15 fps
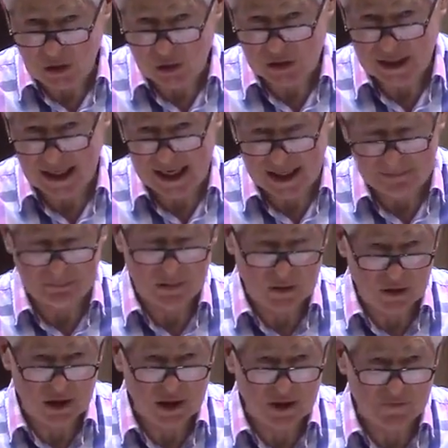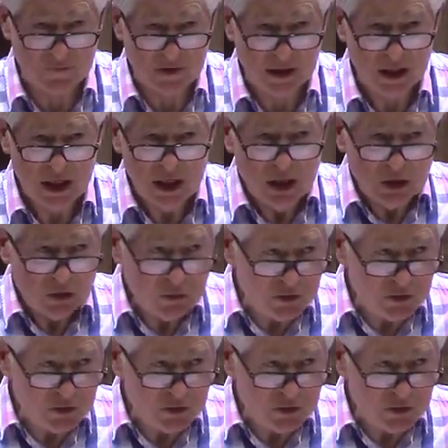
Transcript: look at pornography, you